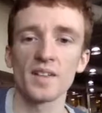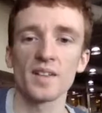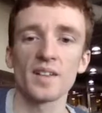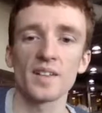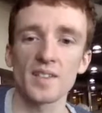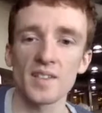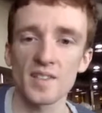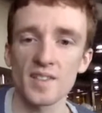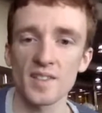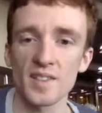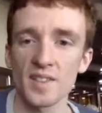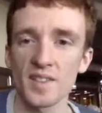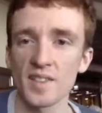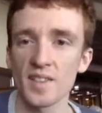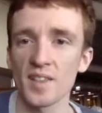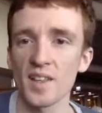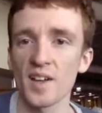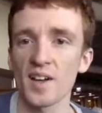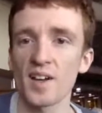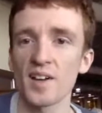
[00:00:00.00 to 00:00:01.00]
It's
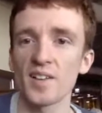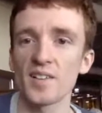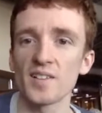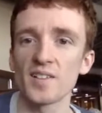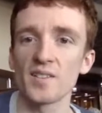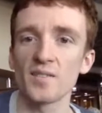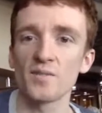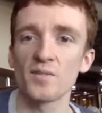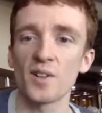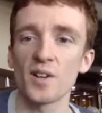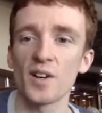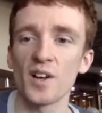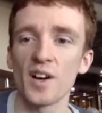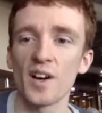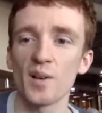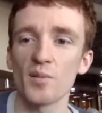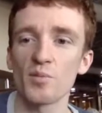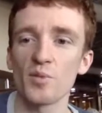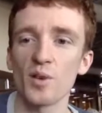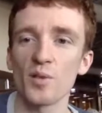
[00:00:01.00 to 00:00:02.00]
not very
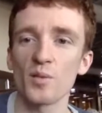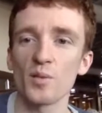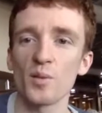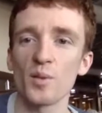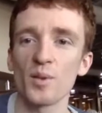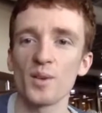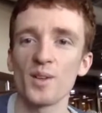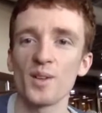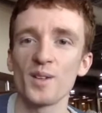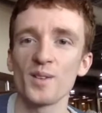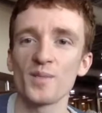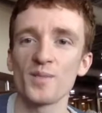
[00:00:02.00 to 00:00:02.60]
high probability.